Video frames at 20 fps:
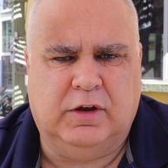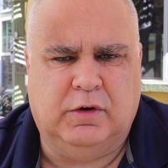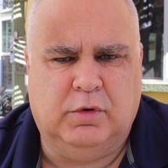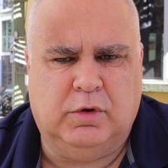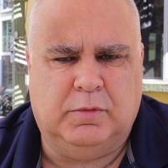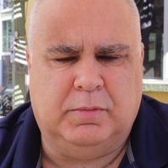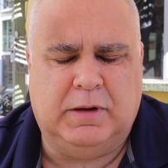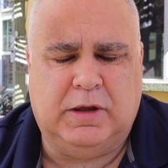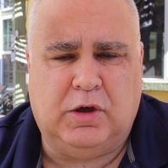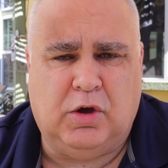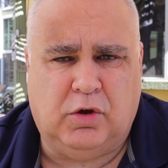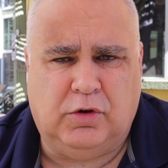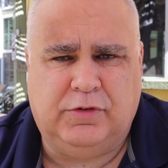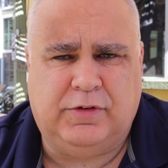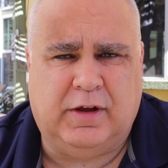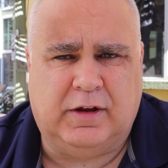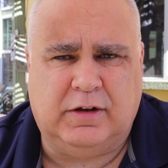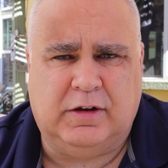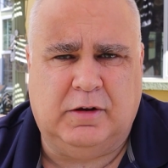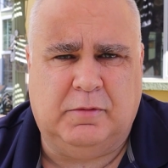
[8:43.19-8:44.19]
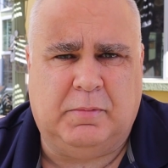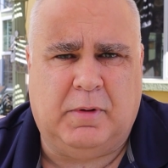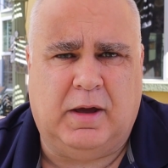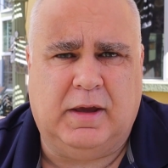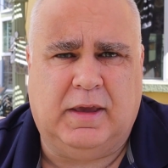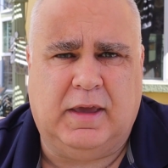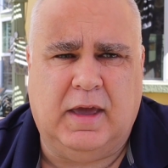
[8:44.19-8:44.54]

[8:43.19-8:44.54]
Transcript: you would be contacted by